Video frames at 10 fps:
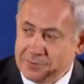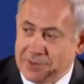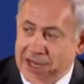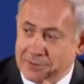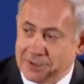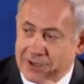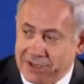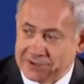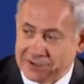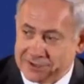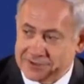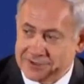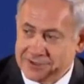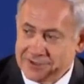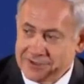Bible contest.
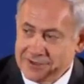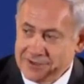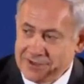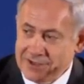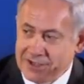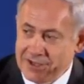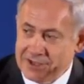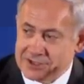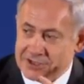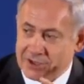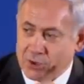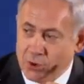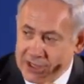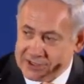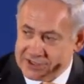It's a
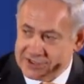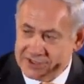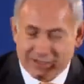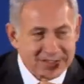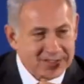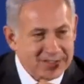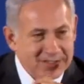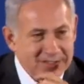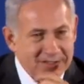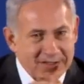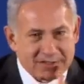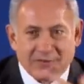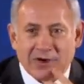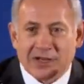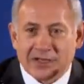quiz. It's a
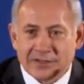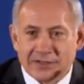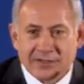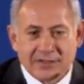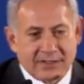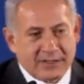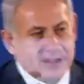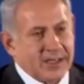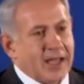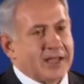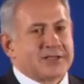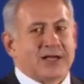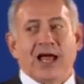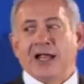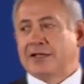very, it's
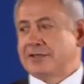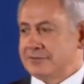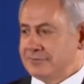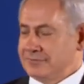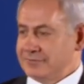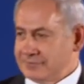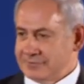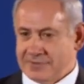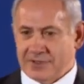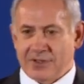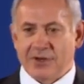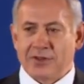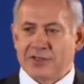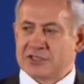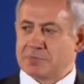like, you
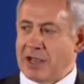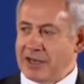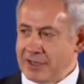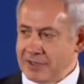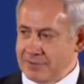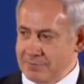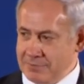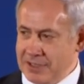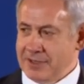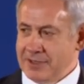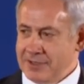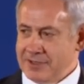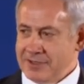know, the spelling bee